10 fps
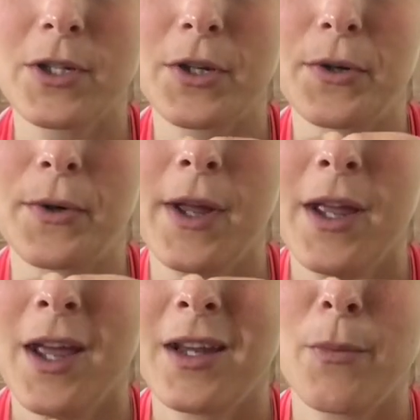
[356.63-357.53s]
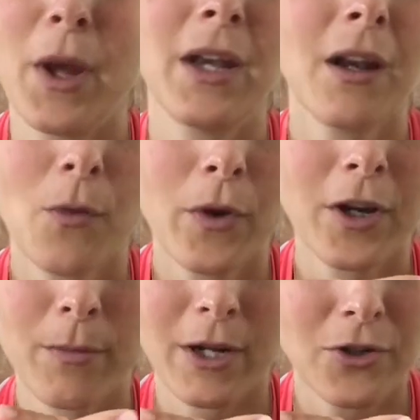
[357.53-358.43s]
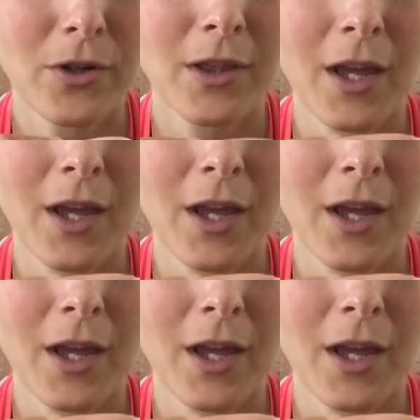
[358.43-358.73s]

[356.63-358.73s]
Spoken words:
So, and depending on what you're measuring,